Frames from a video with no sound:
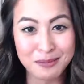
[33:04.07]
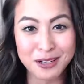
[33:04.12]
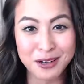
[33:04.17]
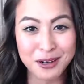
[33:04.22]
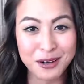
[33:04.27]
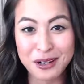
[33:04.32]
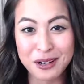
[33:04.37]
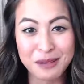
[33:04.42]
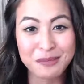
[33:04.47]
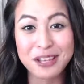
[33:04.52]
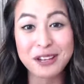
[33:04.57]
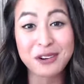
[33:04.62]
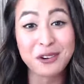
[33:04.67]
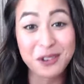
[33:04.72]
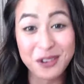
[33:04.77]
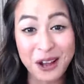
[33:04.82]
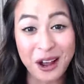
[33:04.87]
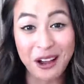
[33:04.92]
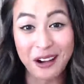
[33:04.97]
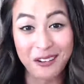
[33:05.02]
are going to be or
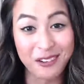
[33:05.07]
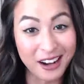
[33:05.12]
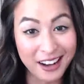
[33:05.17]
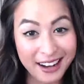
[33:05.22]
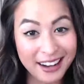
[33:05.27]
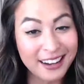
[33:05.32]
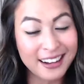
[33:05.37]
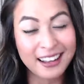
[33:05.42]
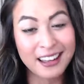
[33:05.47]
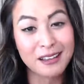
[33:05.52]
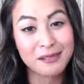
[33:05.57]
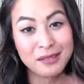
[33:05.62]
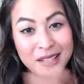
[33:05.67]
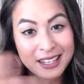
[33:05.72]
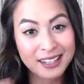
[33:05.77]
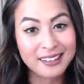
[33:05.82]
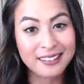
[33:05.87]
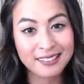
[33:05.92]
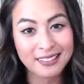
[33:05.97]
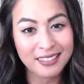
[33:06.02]
not, right? I
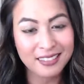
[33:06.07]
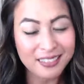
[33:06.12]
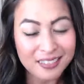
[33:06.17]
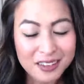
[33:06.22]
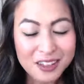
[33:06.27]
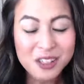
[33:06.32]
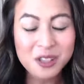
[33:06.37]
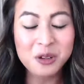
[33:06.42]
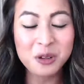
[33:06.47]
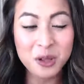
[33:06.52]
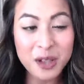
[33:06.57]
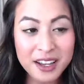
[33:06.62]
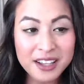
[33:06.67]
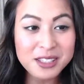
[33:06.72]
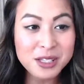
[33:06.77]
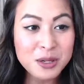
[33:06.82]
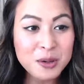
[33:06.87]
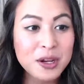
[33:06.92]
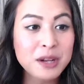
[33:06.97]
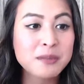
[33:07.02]
mean, you guys
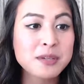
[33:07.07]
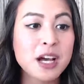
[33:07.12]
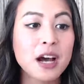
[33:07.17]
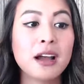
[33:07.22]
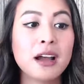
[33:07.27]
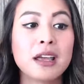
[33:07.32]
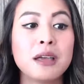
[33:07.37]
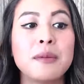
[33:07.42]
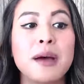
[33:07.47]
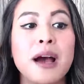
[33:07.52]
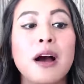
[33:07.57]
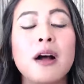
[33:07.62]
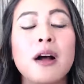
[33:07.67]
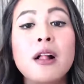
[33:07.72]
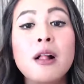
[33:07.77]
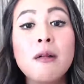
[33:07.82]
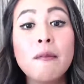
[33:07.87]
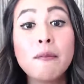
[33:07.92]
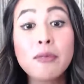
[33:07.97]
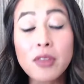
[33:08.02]
know what I'm talking about.
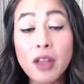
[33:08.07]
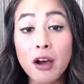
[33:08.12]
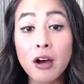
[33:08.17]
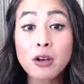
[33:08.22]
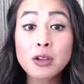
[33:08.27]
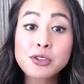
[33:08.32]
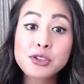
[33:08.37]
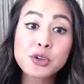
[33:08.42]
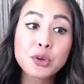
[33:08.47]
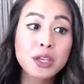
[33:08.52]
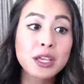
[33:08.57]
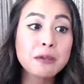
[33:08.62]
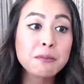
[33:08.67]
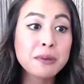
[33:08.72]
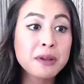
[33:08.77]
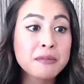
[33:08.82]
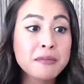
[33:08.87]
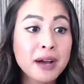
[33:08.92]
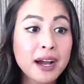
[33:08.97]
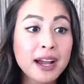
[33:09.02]
Also, keep
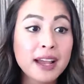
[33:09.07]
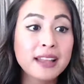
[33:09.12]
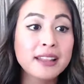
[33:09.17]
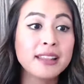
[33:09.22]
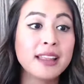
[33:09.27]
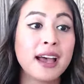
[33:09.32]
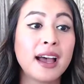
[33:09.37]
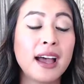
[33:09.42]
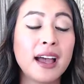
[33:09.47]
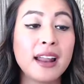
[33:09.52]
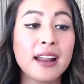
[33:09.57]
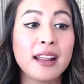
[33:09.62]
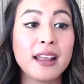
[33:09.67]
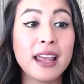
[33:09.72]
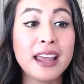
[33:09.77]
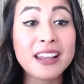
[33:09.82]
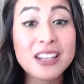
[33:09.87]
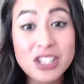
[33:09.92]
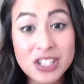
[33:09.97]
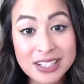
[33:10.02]
in mind that
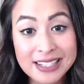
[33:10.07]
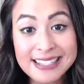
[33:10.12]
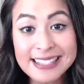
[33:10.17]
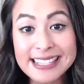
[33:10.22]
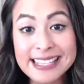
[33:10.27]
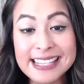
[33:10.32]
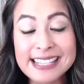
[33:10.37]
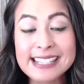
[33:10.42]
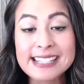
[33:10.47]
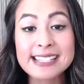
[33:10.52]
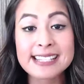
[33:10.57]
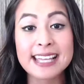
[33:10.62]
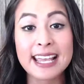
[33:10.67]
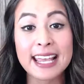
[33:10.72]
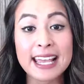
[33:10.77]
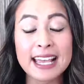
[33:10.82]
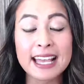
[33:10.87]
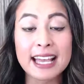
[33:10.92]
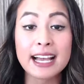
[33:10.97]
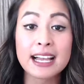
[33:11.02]
agencies
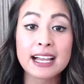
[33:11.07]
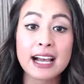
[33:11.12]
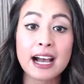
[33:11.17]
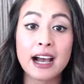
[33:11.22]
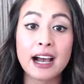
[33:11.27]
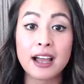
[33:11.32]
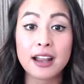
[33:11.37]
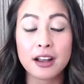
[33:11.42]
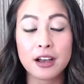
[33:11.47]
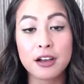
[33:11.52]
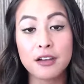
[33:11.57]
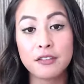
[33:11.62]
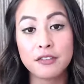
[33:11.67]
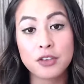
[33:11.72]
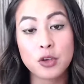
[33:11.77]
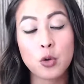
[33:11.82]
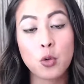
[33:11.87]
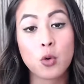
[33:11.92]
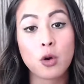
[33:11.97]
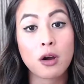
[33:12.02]
take a cut of
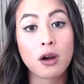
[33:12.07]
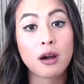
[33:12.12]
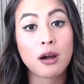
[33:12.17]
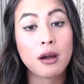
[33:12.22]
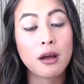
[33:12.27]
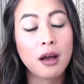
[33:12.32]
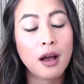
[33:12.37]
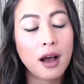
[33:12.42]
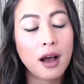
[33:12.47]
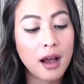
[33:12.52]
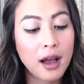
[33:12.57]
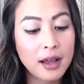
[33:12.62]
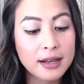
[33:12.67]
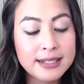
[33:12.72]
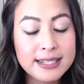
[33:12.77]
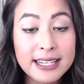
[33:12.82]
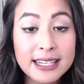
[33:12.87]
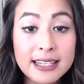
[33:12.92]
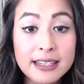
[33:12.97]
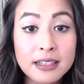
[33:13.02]
your
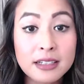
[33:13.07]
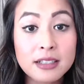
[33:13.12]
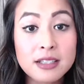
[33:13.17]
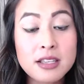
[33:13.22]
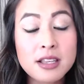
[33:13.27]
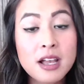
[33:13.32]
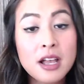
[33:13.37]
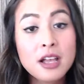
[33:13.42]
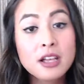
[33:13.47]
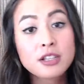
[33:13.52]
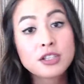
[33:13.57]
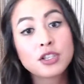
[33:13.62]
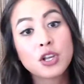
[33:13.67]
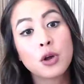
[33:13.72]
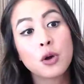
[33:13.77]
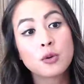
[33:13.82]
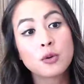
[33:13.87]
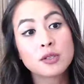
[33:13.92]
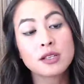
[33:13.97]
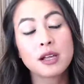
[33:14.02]
deals.
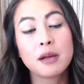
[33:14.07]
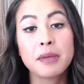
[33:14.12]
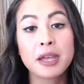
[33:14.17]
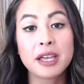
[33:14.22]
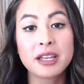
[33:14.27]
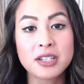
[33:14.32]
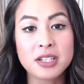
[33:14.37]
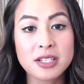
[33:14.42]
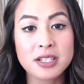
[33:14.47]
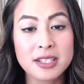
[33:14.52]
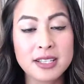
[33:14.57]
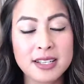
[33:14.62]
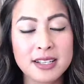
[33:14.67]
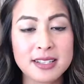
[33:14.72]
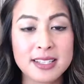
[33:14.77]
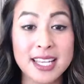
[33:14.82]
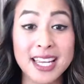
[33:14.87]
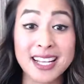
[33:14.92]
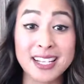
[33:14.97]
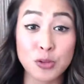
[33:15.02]
So some agencies
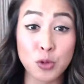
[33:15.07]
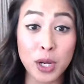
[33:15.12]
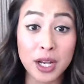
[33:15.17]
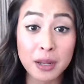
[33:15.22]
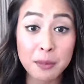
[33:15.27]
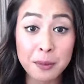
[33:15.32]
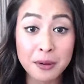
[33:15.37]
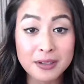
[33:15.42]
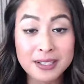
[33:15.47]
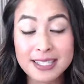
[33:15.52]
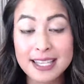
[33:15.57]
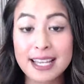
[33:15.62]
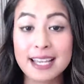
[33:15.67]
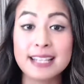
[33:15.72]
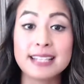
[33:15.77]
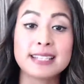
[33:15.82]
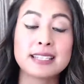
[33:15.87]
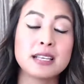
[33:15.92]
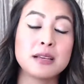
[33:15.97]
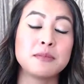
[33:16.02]
take
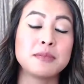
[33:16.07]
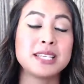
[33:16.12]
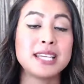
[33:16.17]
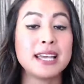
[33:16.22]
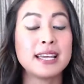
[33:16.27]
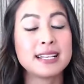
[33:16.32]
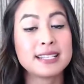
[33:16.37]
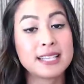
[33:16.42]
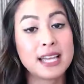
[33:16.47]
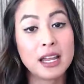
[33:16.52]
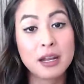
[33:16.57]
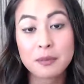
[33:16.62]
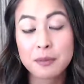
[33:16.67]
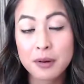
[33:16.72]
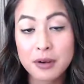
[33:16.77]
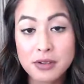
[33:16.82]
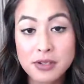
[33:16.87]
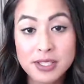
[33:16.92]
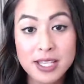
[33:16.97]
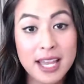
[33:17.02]
20%, some take
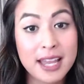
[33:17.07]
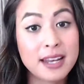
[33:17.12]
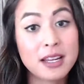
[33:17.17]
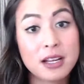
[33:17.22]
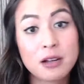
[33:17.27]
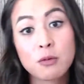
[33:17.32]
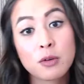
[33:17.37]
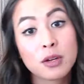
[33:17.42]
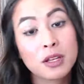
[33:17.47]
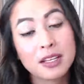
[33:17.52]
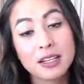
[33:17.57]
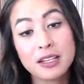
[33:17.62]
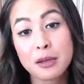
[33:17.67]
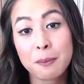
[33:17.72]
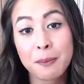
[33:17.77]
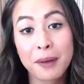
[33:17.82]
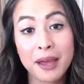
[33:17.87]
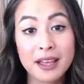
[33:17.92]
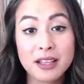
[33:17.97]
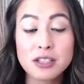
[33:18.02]
10%. It really
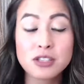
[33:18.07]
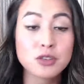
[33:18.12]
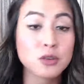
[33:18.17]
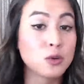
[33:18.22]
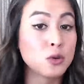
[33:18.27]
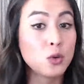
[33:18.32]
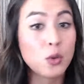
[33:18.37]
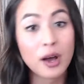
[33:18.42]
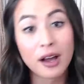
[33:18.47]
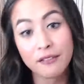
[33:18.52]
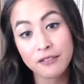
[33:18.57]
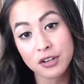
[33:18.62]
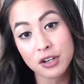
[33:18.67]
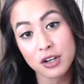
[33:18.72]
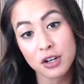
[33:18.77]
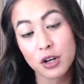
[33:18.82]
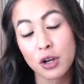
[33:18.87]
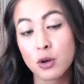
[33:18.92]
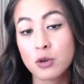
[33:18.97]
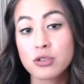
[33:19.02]
depends. So you have to
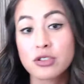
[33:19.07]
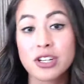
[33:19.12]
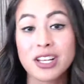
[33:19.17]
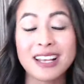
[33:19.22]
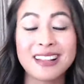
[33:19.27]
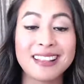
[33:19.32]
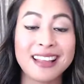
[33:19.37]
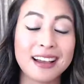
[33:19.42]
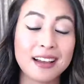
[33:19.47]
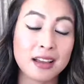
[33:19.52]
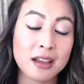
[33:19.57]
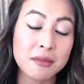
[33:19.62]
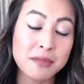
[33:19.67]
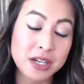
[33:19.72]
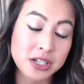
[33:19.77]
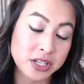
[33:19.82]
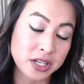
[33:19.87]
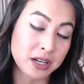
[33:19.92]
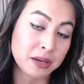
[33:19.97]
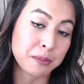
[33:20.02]
negotiate that
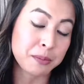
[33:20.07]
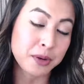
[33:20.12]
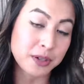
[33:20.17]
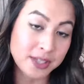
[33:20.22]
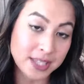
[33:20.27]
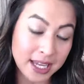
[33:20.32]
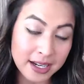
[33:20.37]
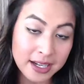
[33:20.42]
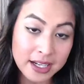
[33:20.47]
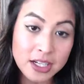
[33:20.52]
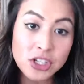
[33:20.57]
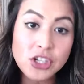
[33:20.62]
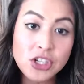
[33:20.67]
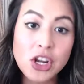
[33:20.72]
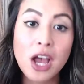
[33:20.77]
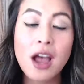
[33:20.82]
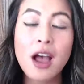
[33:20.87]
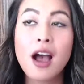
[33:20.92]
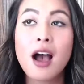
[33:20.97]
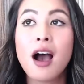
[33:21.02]
commission and percentage.
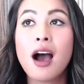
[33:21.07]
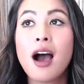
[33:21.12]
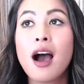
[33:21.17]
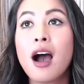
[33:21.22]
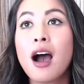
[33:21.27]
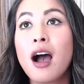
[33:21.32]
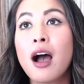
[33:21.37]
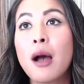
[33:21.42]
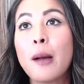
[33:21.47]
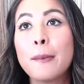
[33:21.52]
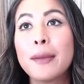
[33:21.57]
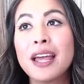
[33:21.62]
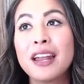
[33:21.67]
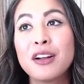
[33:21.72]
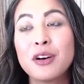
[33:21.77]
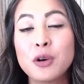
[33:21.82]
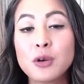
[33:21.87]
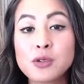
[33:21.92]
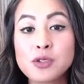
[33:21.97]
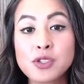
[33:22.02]
And
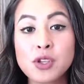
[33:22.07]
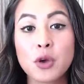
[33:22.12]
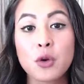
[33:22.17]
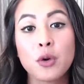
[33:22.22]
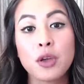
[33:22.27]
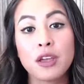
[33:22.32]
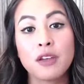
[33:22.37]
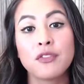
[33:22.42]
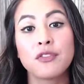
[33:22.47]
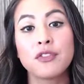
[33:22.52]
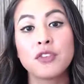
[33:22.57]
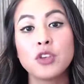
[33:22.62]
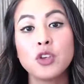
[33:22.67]
also, it